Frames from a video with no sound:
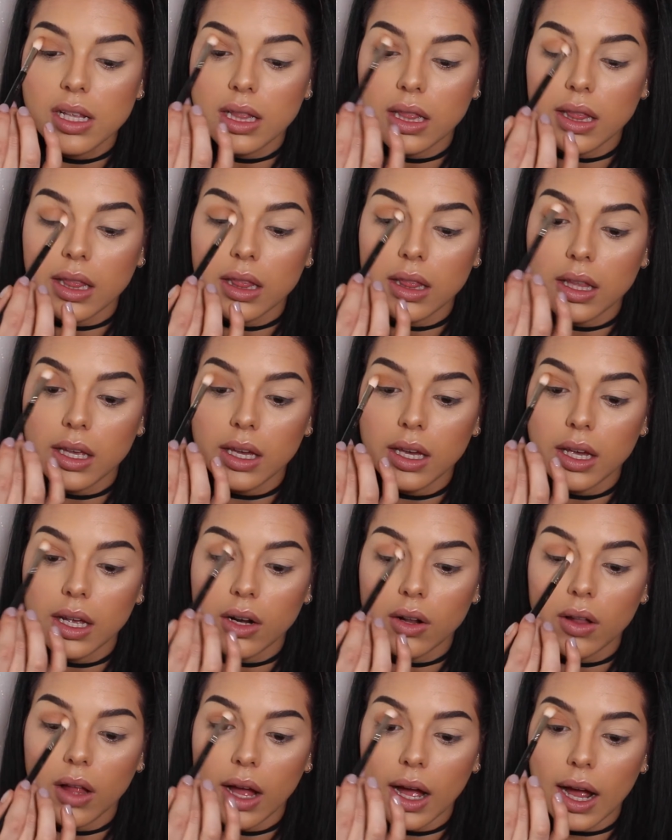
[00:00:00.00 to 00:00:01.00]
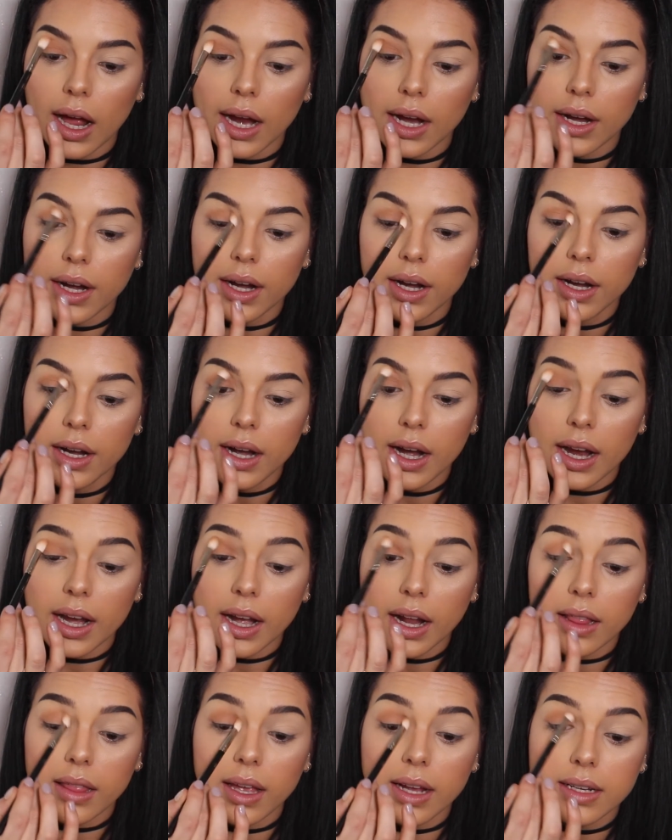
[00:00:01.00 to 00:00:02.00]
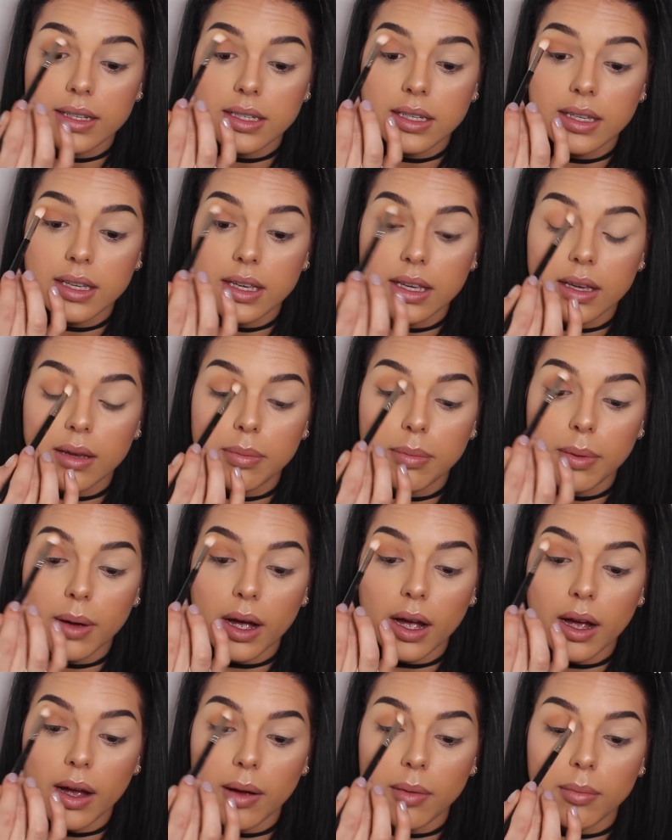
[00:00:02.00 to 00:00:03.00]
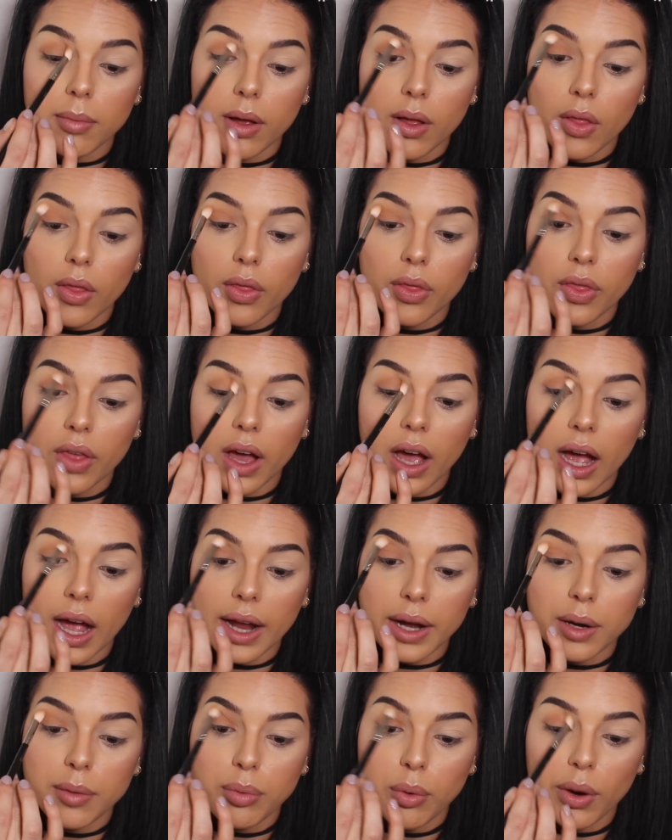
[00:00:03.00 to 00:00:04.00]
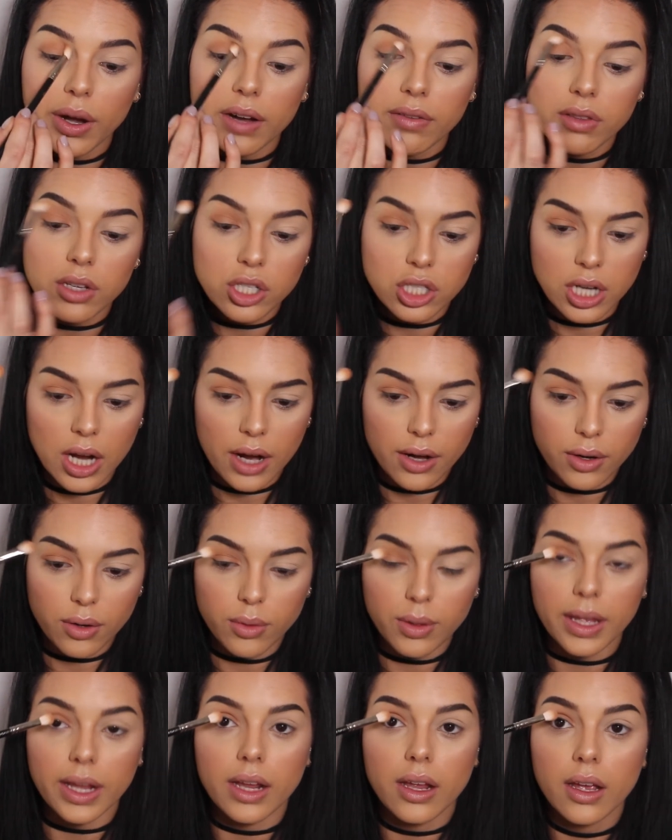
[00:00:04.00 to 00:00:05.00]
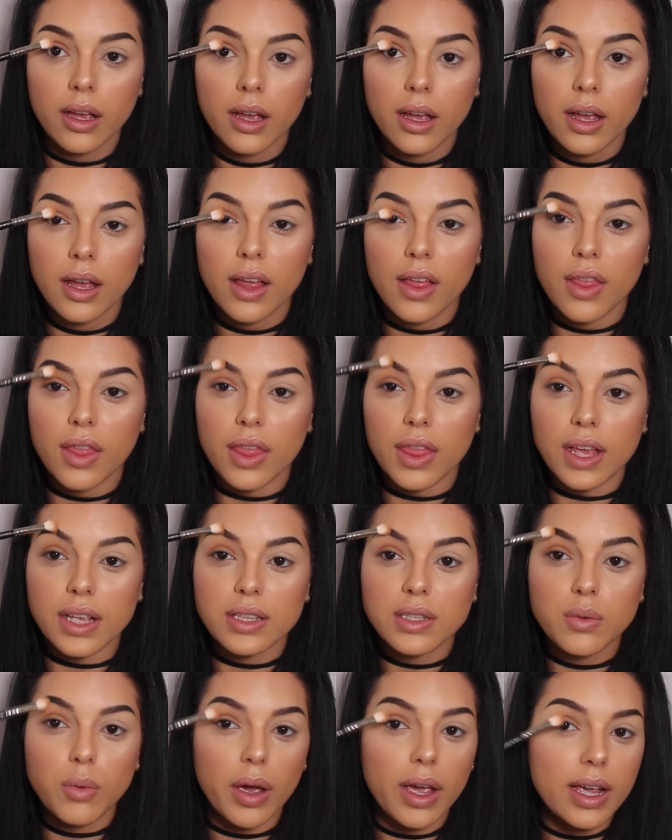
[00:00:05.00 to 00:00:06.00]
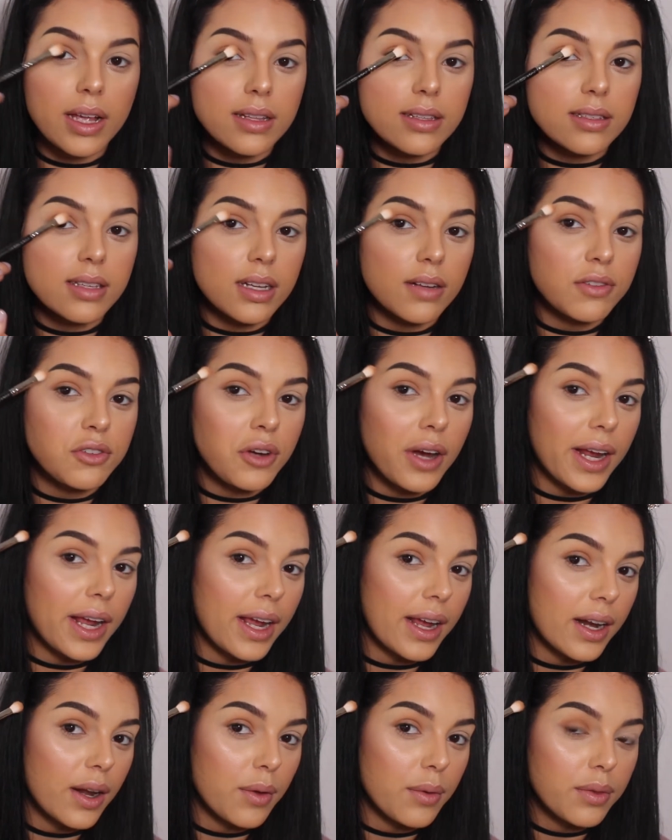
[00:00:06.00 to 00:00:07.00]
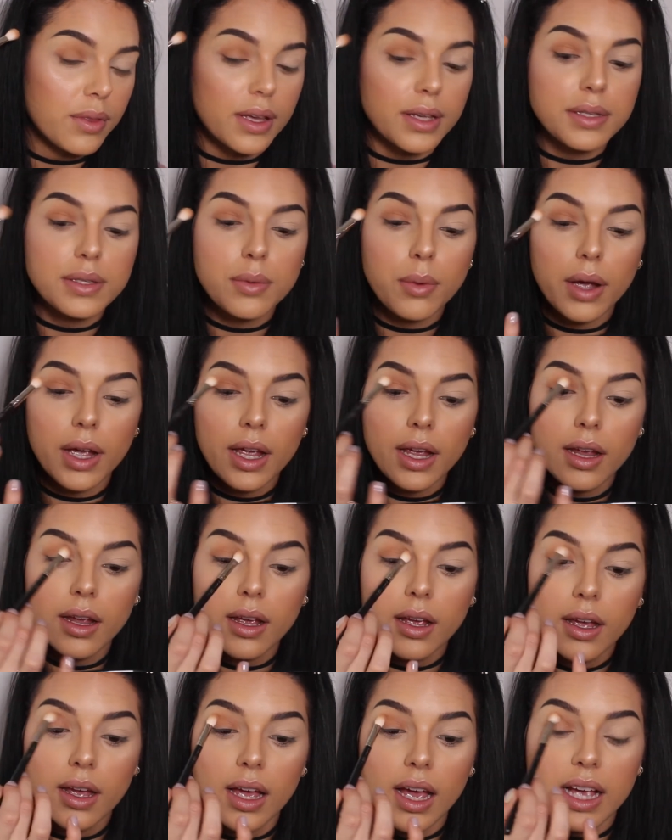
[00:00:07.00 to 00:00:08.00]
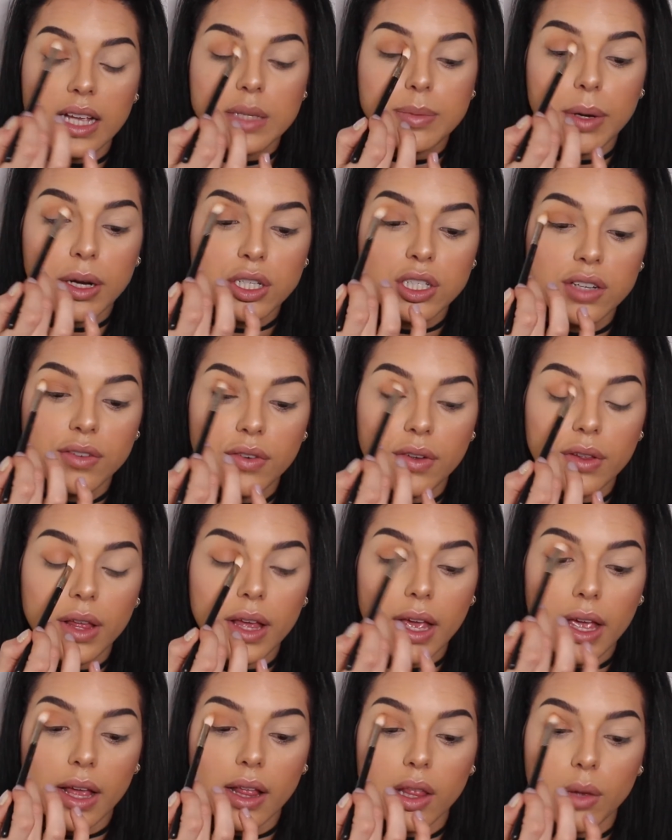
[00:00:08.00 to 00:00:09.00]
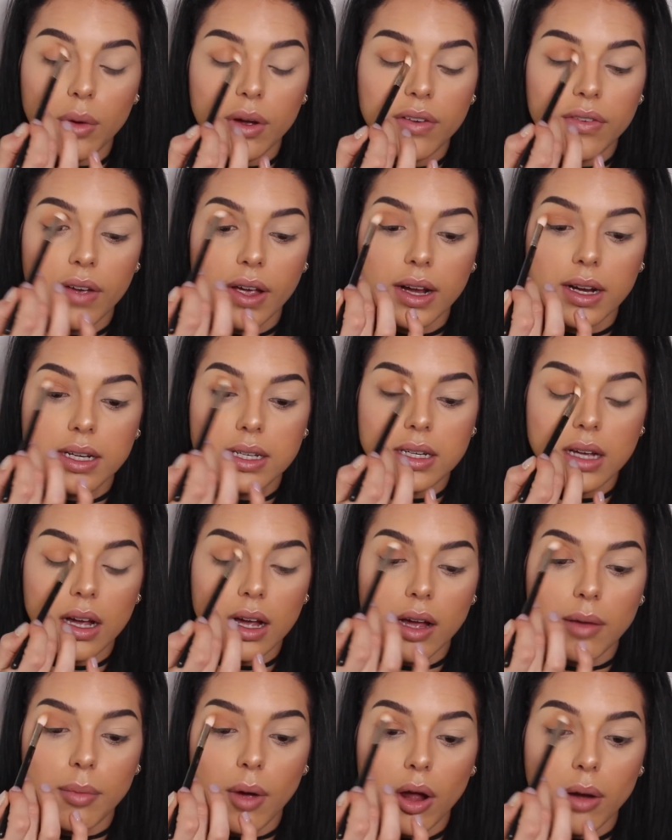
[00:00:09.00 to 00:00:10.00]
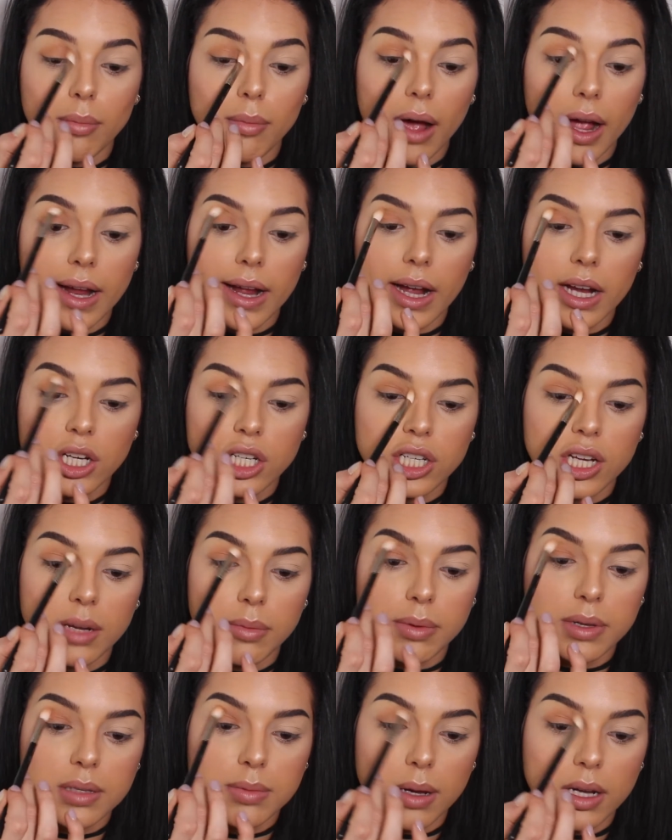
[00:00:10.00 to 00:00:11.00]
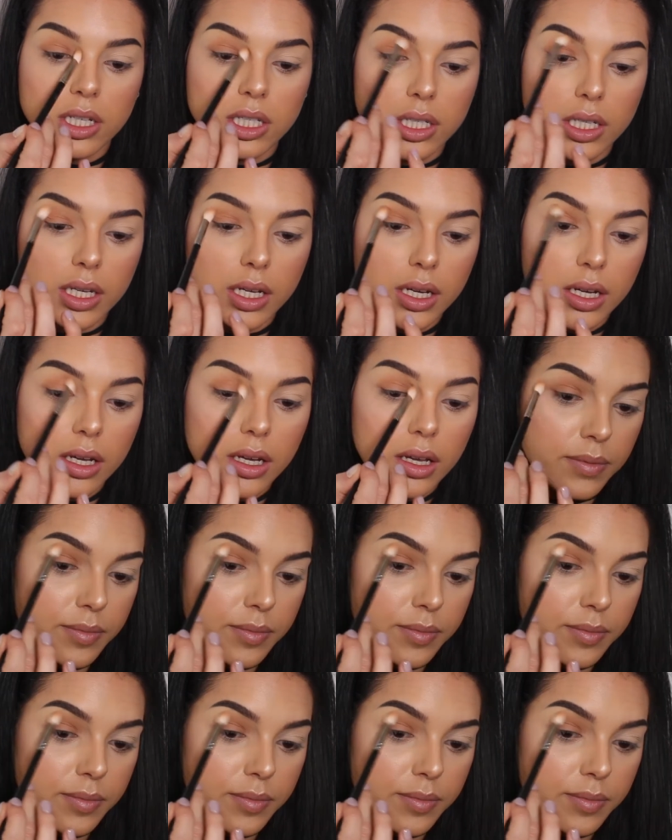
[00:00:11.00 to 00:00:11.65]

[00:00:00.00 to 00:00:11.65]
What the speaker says: a little higher, and I like to keep the higher point of the shadow this way instead of dragging it out this way, especially for the halo effect on my eye shape especially.